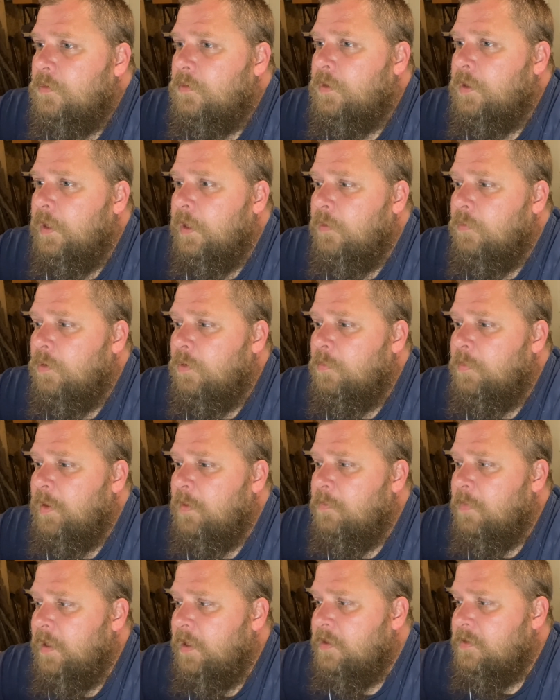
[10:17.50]
He will
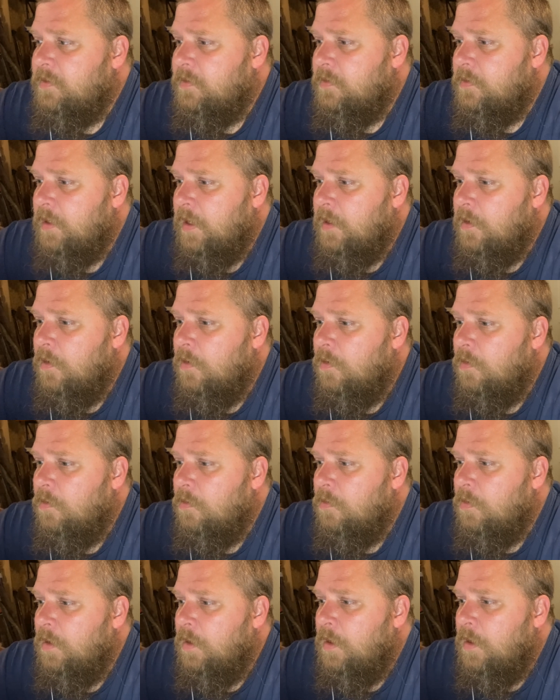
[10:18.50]
be missed. I
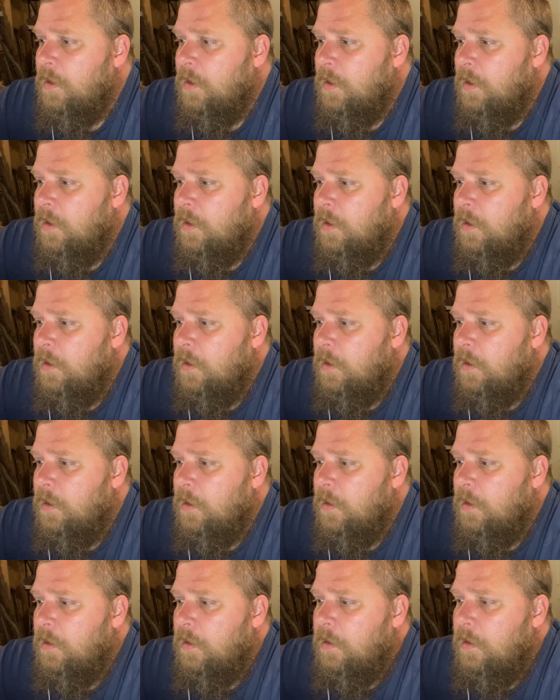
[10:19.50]
know
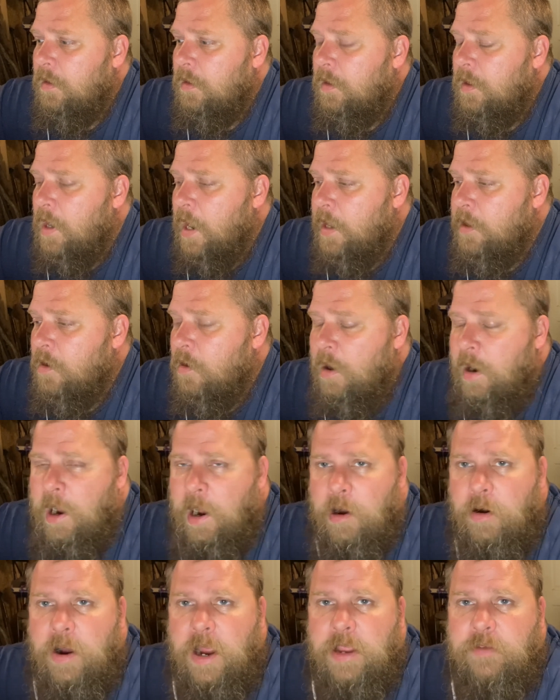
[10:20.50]

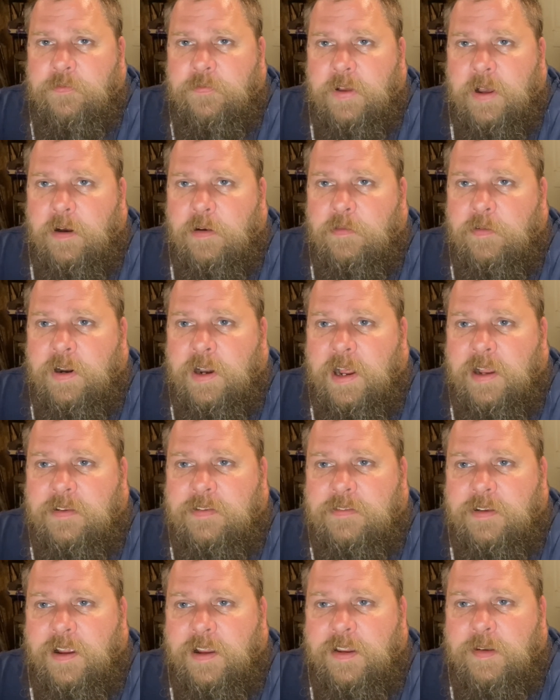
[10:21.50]
how I felt when I
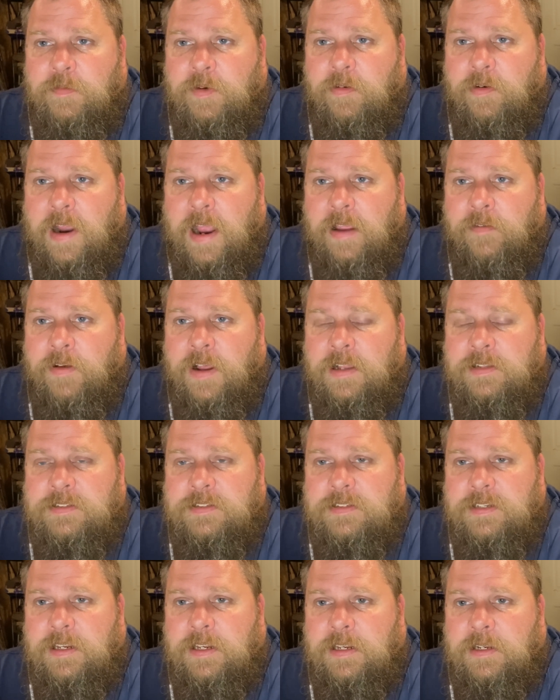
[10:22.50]
saw him arrive on
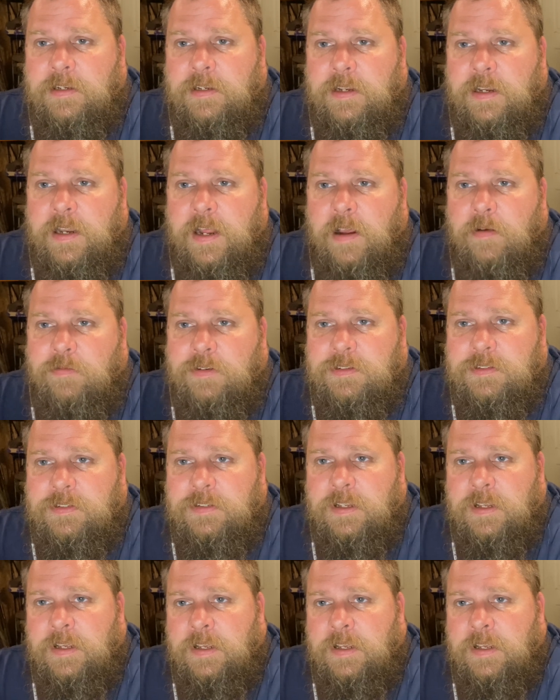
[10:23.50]
scene, and I was,